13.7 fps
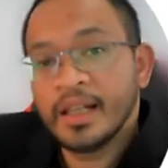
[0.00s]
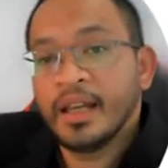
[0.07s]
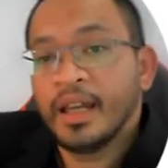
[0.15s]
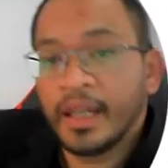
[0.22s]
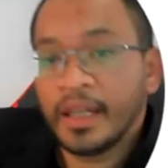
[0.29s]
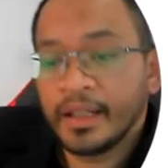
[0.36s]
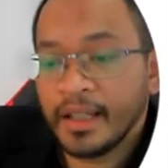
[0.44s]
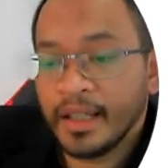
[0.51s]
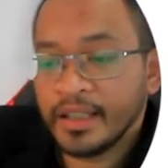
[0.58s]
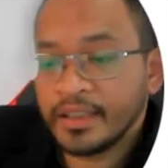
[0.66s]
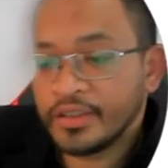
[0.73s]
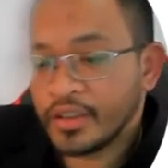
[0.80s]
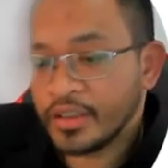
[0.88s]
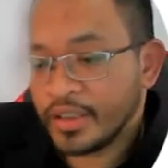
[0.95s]
And
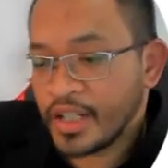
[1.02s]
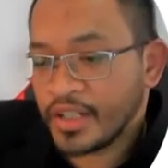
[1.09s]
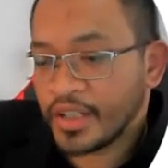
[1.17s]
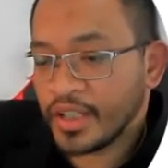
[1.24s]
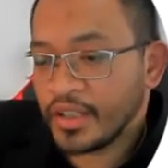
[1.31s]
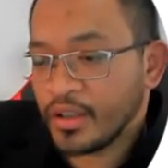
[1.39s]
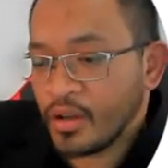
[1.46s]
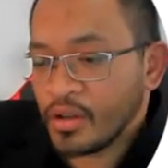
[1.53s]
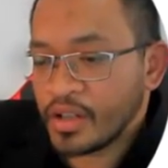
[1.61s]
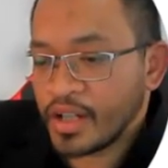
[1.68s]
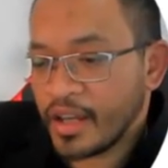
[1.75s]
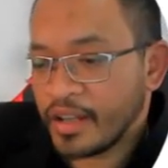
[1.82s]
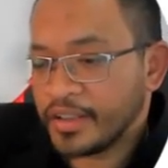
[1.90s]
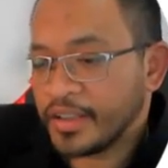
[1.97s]
association
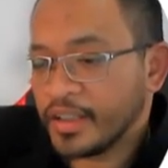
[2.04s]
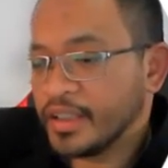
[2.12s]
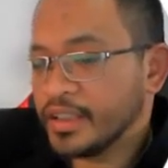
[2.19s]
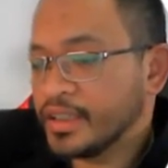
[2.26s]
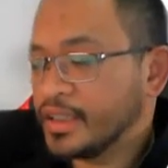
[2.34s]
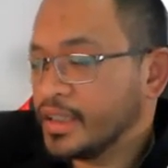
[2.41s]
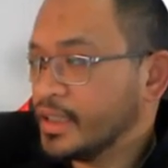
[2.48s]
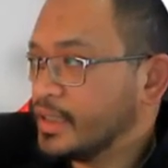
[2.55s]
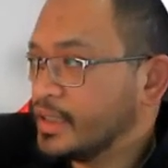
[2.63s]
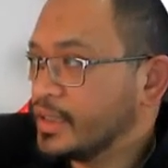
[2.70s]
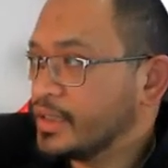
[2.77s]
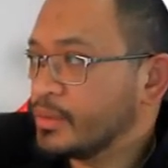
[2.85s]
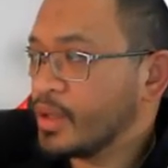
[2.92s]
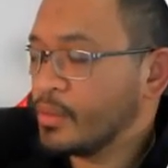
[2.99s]
or cardinality,
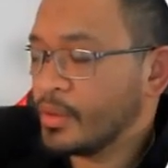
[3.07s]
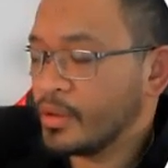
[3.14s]
this one we